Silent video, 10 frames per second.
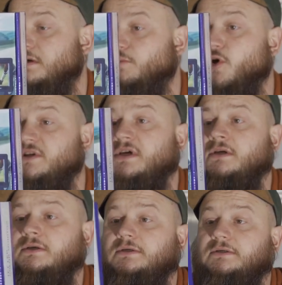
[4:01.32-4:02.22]

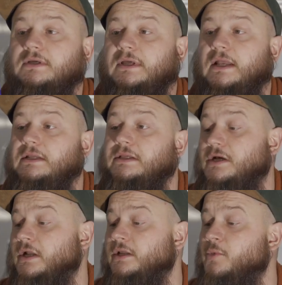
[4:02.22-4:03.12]
monitor, LED
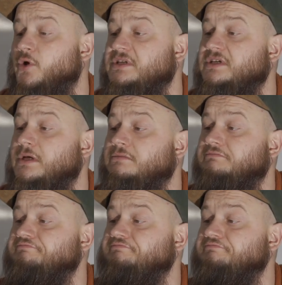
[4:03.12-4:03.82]
color monitor.